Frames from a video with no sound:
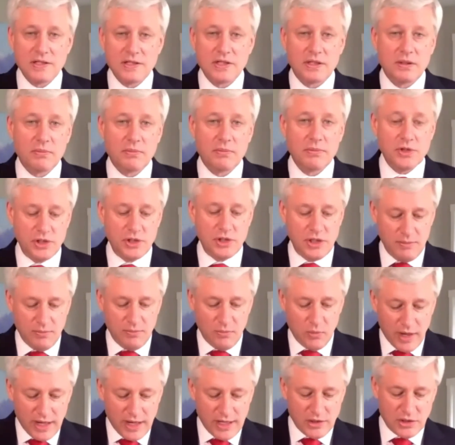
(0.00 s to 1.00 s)
that the regime
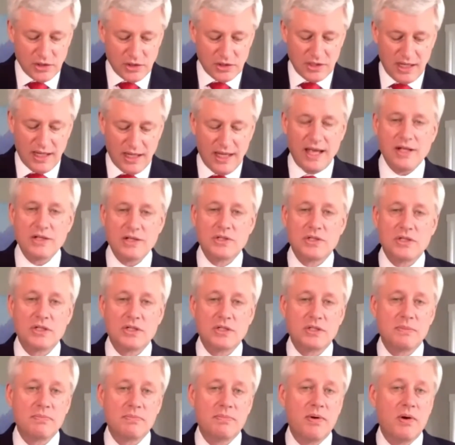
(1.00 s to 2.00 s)
wages against
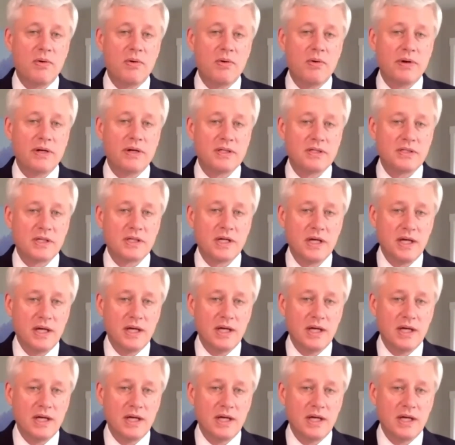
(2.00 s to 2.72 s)
its opponents,